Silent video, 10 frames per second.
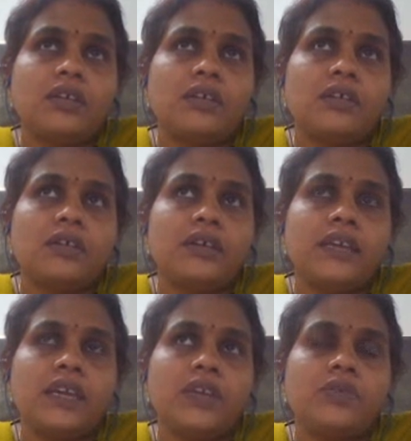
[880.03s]
a
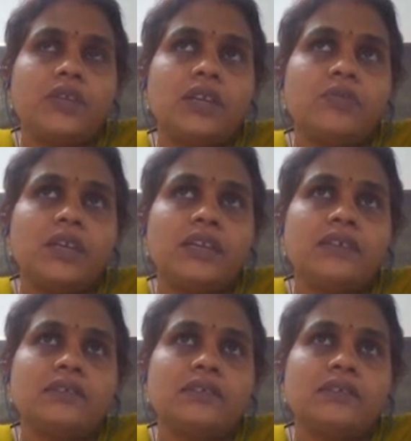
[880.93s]
union b